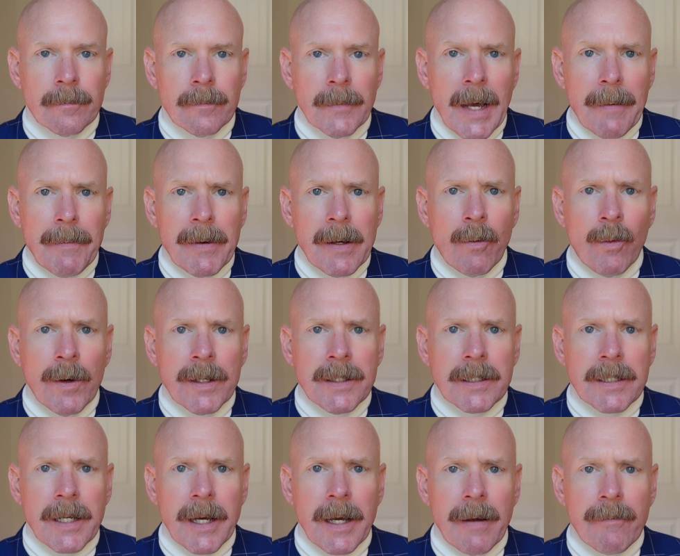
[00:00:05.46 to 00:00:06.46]
Happy
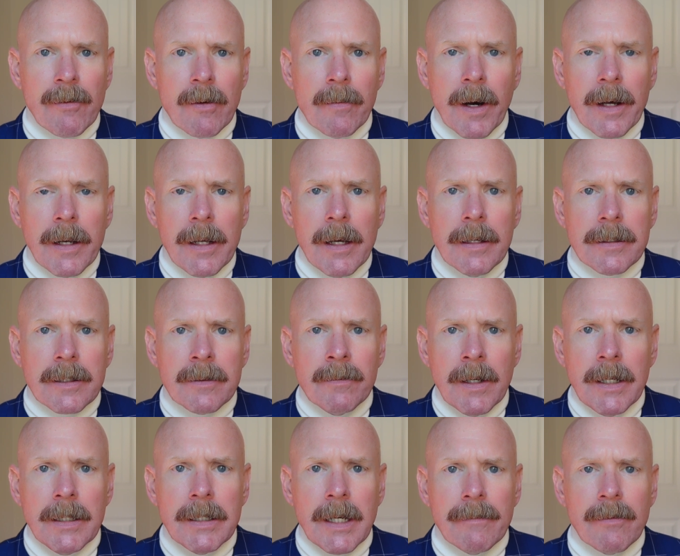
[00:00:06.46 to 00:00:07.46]
Wednesday, everybody. It's
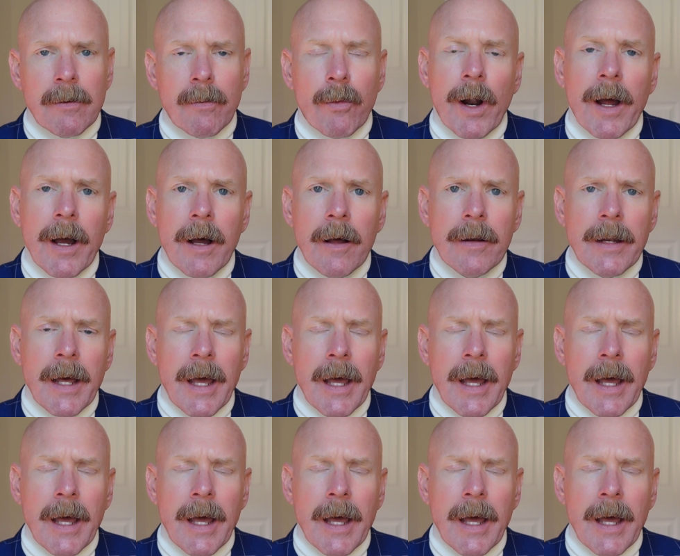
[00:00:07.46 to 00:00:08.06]
me, David Brown,